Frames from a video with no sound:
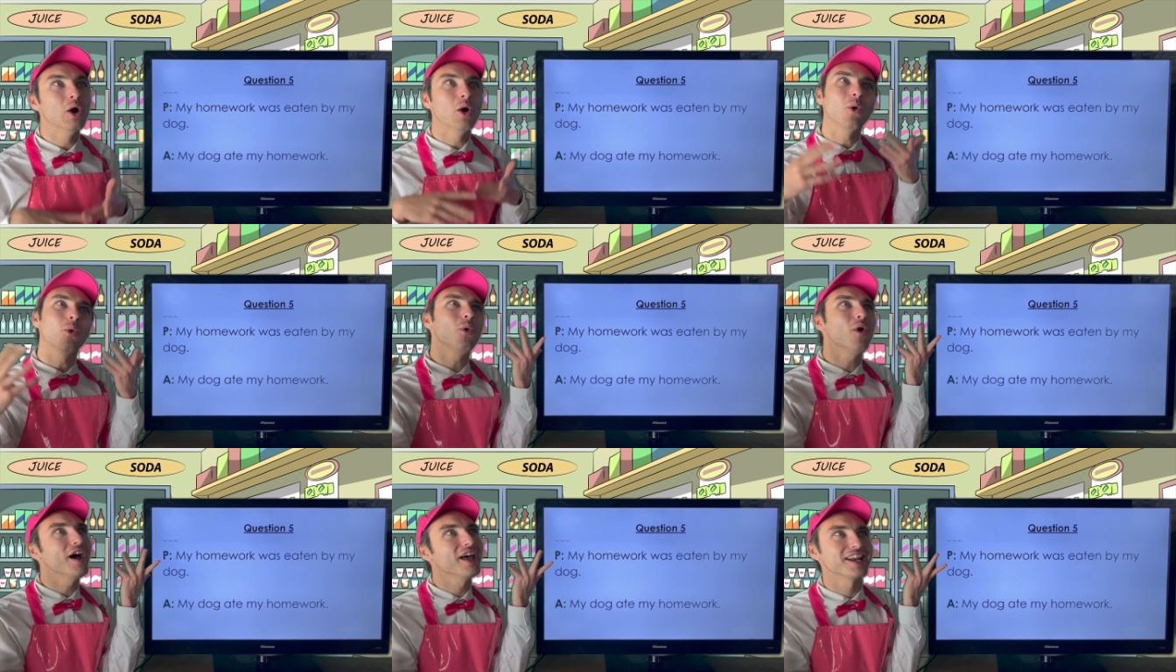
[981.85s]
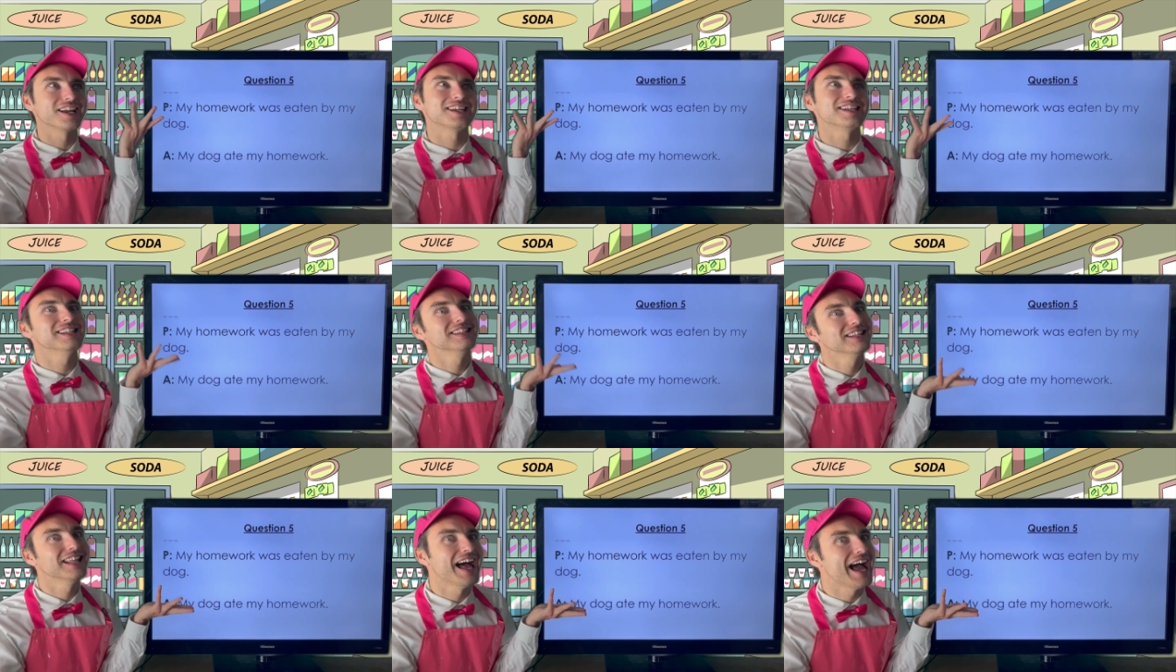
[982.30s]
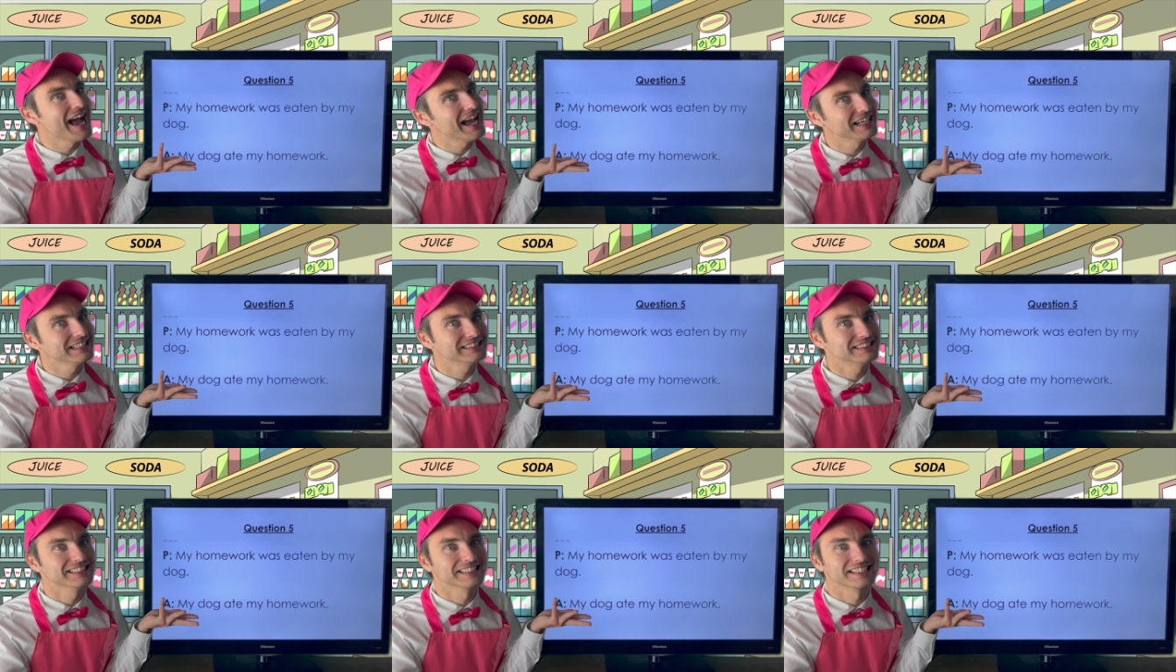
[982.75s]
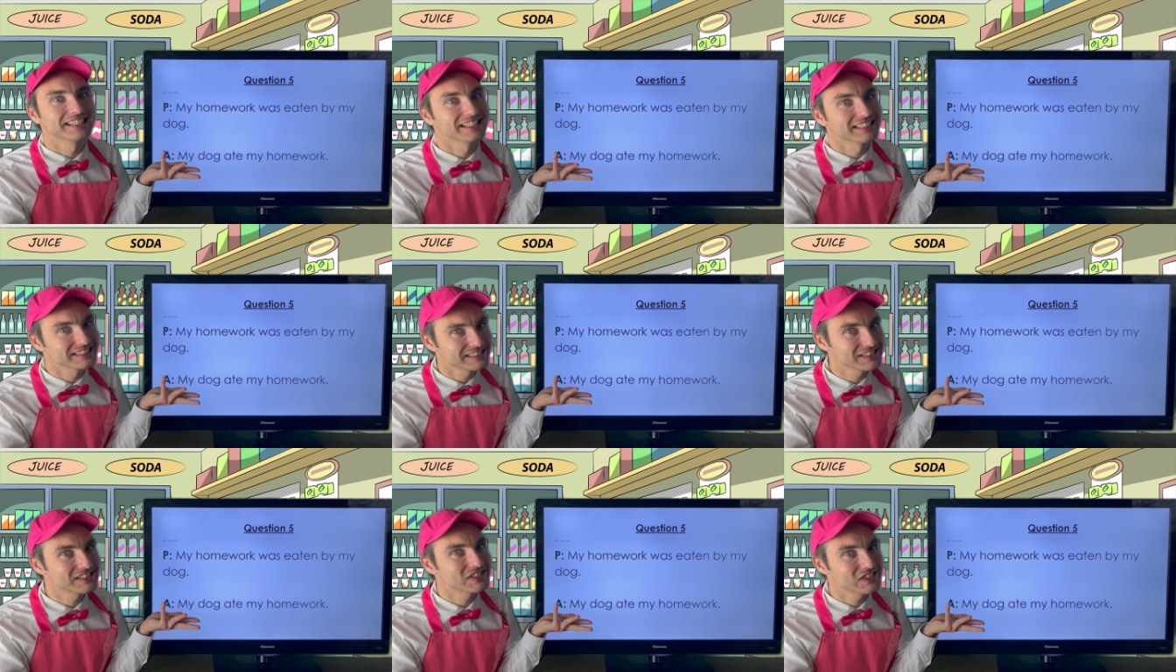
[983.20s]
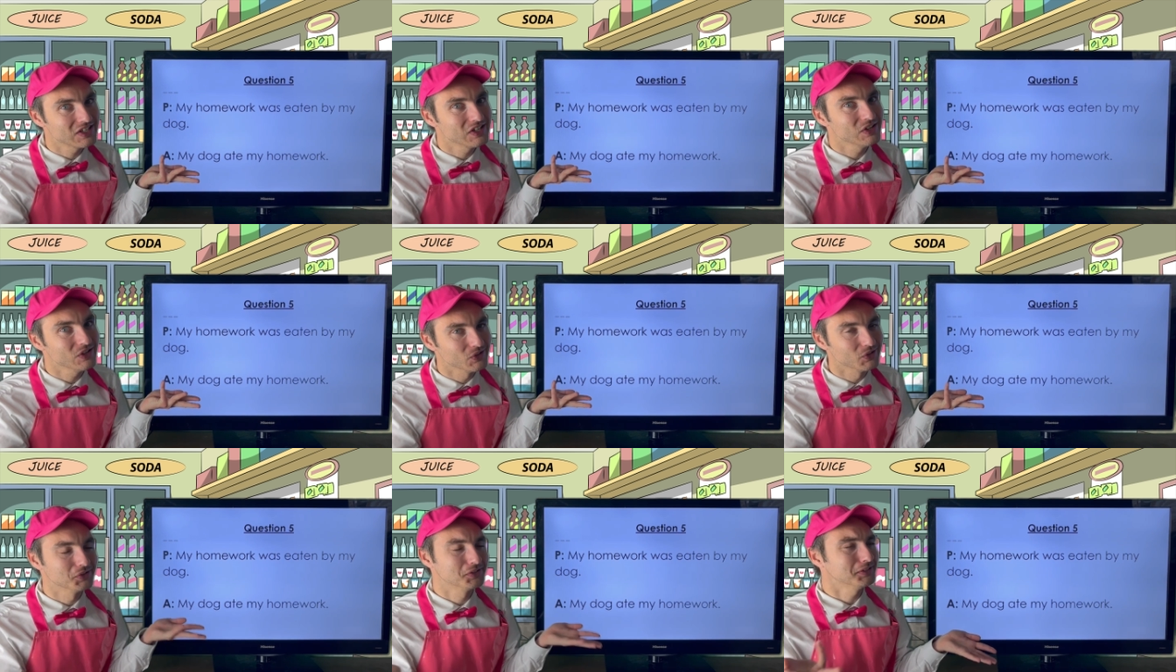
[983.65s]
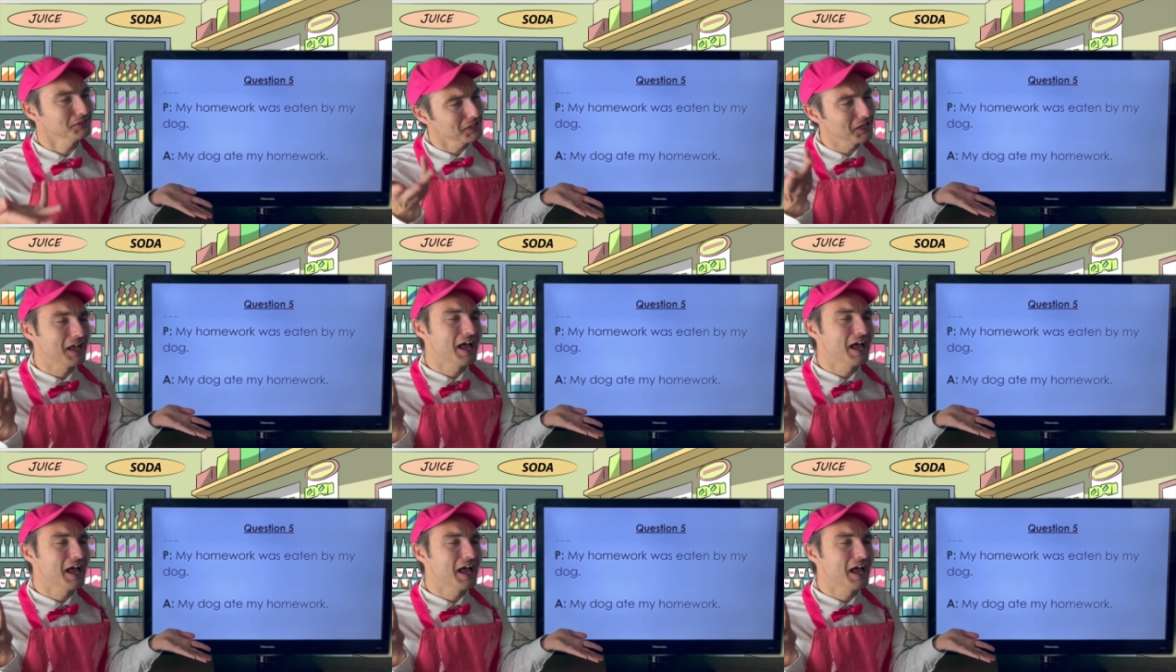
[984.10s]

What a classic excuse.